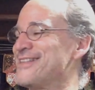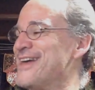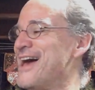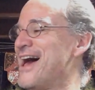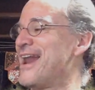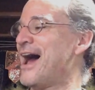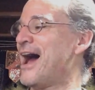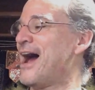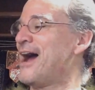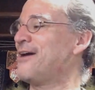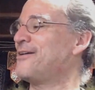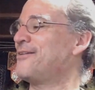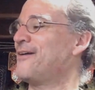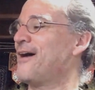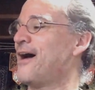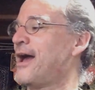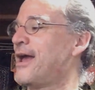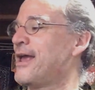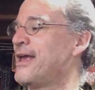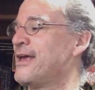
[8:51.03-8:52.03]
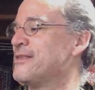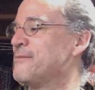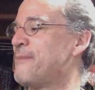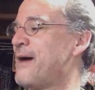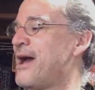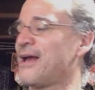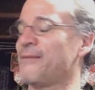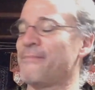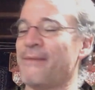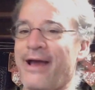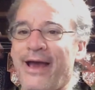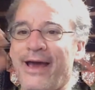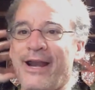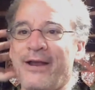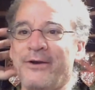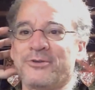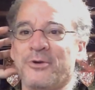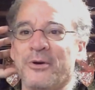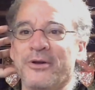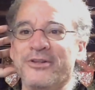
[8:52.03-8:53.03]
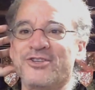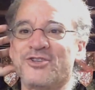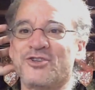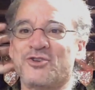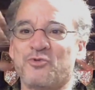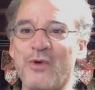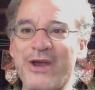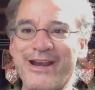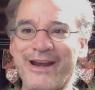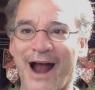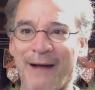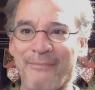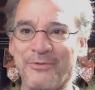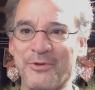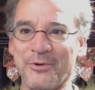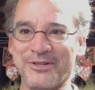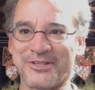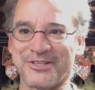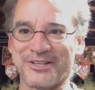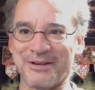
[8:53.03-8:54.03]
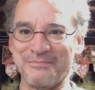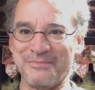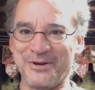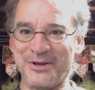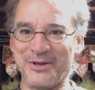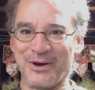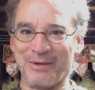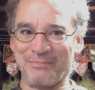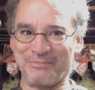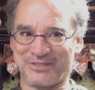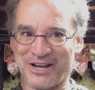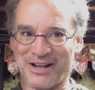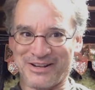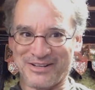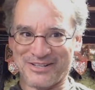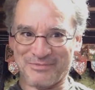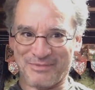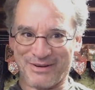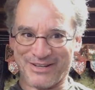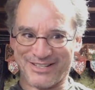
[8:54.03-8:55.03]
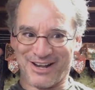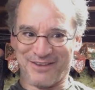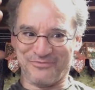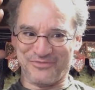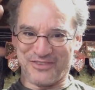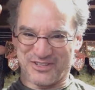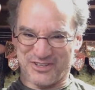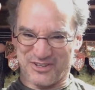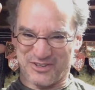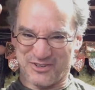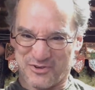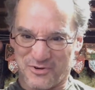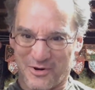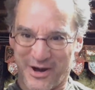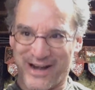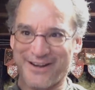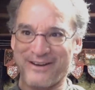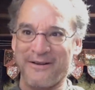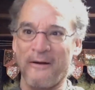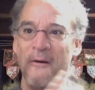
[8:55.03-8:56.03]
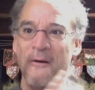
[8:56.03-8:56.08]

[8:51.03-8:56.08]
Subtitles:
that, I in the back of my head, I was going, sweet, I'm doing something new. I'm challenging myself. This is great.